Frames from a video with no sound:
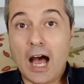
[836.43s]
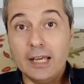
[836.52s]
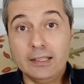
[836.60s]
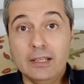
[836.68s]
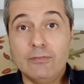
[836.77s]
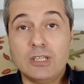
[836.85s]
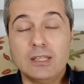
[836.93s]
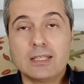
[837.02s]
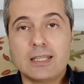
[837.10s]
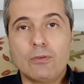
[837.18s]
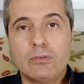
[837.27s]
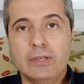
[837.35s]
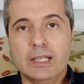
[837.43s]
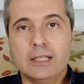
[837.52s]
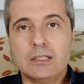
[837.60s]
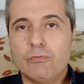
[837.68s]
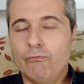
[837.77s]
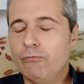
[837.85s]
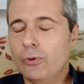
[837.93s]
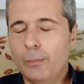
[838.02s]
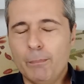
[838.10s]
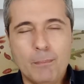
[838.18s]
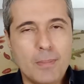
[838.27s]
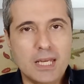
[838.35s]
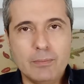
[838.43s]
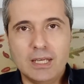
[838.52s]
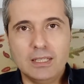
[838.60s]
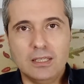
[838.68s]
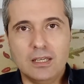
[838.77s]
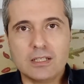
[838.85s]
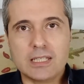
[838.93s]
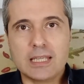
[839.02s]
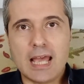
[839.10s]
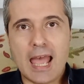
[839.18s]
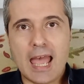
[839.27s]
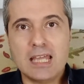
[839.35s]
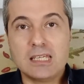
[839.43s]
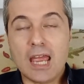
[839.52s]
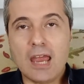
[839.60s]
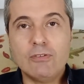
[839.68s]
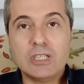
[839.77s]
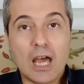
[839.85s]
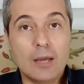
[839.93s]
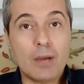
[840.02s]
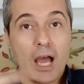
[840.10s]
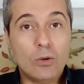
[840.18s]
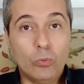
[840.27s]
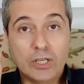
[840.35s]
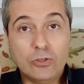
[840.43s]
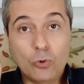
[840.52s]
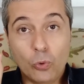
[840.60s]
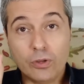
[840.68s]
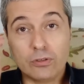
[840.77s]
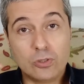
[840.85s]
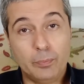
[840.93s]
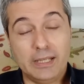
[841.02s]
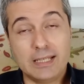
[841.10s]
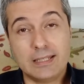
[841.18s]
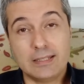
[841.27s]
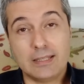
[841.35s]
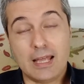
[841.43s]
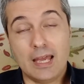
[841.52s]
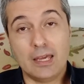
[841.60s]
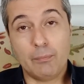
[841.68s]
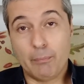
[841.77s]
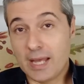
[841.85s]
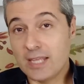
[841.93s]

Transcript: I lived in the south of England for many, many years, and every time I went north to places like